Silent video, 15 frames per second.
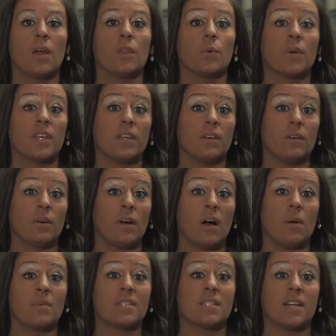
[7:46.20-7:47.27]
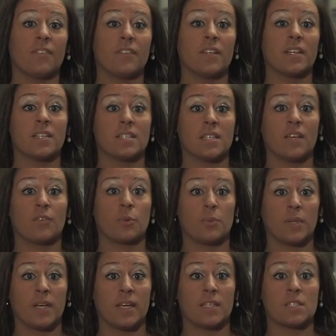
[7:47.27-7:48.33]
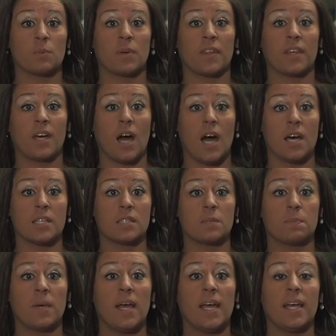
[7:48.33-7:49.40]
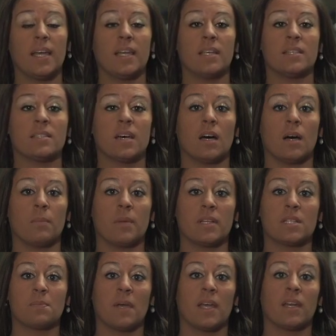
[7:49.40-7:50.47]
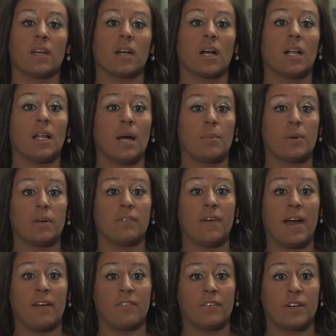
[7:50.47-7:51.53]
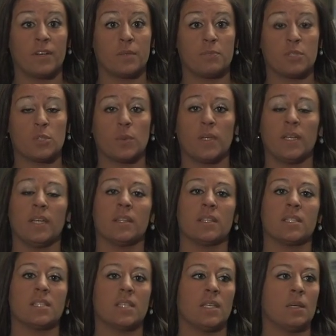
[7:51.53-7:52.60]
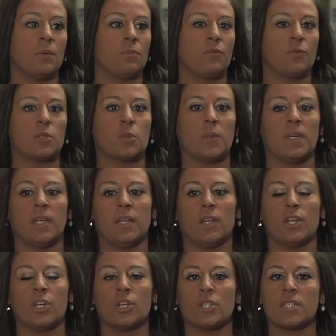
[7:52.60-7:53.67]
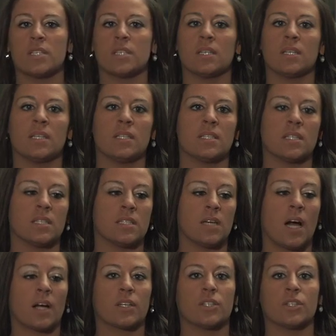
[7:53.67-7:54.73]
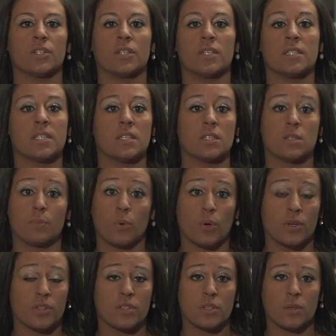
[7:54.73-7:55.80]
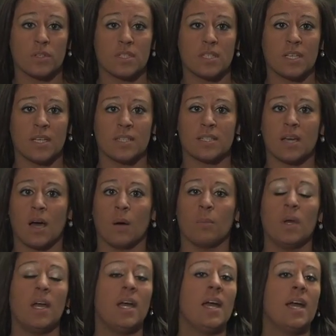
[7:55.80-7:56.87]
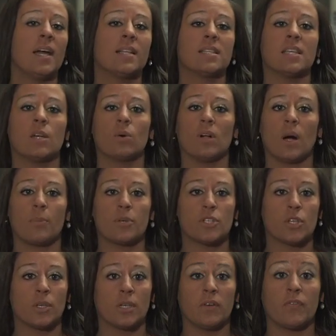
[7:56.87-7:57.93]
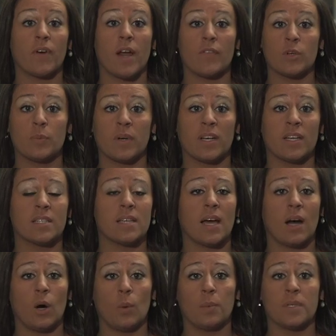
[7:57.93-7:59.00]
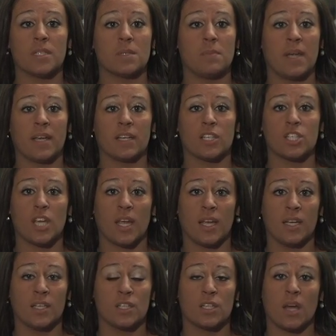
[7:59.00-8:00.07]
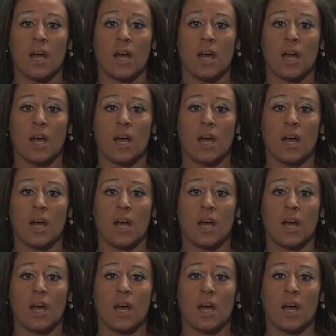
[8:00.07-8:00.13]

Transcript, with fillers: The W I C U um, is definitely a safer place with CUSP. It is, um, it's made it a collaborative effort between the team, between nurses and doctors and support associates. Um, it's equal opportunity for everybody to help and to make a change.